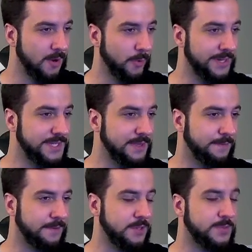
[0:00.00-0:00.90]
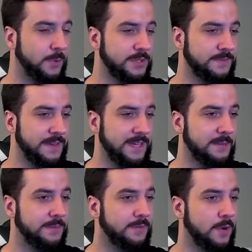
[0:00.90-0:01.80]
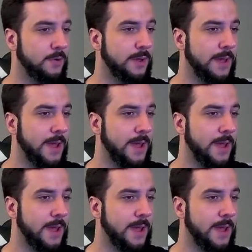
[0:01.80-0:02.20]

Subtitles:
We're going to see the first Poison Fang come through.